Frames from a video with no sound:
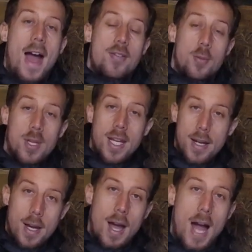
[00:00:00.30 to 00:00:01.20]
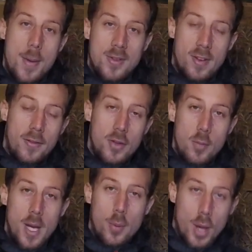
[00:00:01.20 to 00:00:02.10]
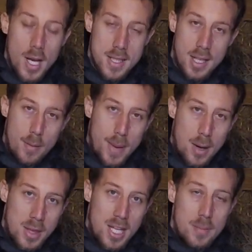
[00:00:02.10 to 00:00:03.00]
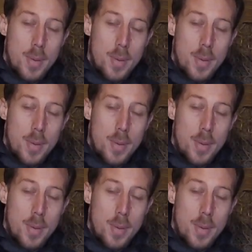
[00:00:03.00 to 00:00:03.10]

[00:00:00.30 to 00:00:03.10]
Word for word: everybody, um, so I've had a few people asking about the